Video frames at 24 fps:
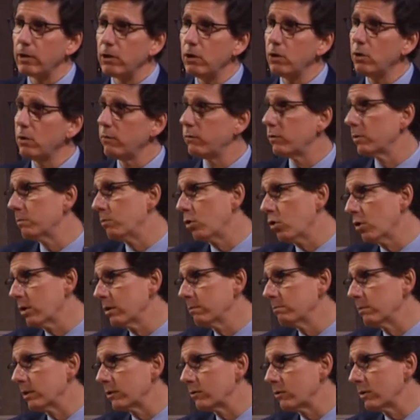You know, if you're
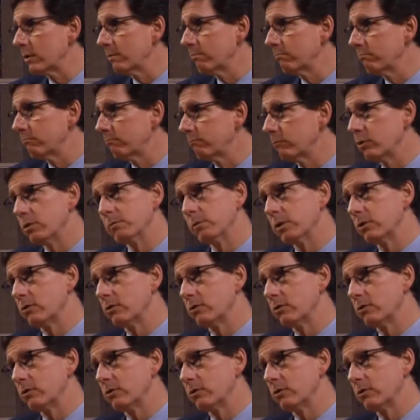born Muslim, you're